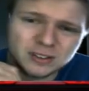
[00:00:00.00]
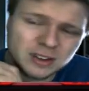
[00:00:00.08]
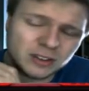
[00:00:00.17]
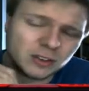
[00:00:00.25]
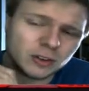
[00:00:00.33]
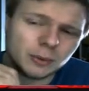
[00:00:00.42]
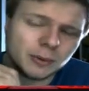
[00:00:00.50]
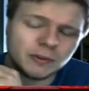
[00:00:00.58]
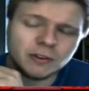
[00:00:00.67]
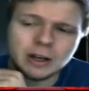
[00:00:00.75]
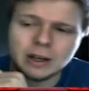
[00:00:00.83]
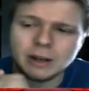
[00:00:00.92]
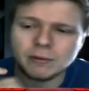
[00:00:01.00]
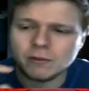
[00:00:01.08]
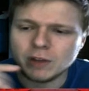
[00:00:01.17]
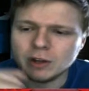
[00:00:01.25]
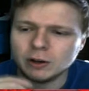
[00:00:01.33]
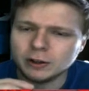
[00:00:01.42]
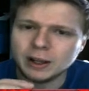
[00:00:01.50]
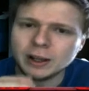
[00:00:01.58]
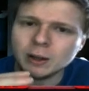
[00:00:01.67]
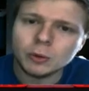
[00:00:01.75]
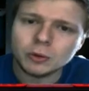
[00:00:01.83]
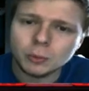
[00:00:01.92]
this is going to be ran in every Vaynar deck,
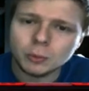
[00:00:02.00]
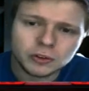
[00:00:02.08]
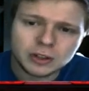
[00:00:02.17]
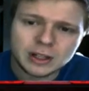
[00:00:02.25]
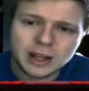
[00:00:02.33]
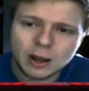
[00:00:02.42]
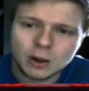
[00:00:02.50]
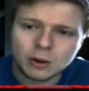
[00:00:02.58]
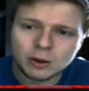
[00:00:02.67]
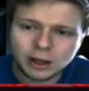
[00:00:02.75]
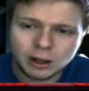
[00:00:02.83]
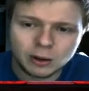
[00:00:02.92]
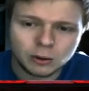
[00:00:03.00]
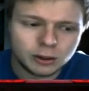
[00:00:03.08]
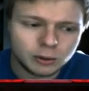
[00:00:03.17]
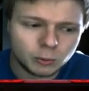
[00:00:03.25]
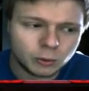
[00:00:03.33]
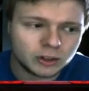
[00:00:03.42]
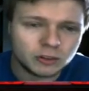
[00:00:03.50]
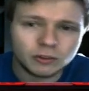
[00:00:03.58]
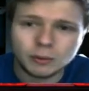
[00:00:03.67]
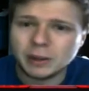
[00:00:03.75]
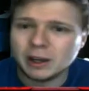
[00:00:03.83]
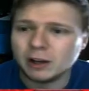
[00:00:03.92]
and we'll see how it works
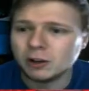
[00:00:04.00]
from there.